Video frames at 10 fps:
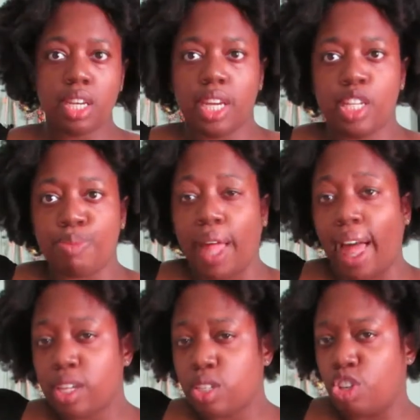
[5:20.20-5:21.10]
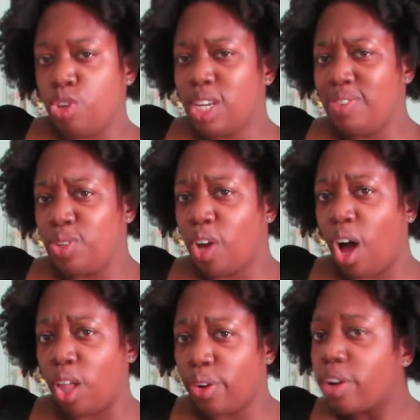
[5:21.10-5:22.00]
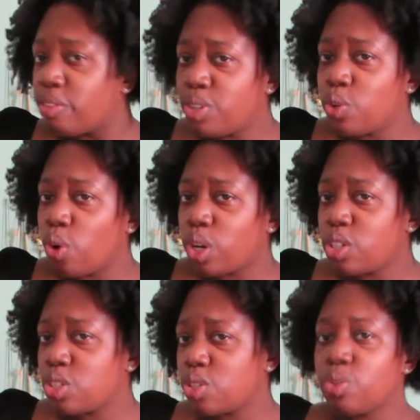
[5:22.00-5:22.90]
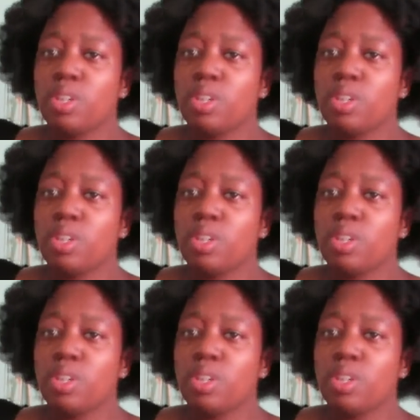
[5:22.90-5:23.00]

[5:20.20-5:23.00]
again, it's black, so you can even do color if you wanted to.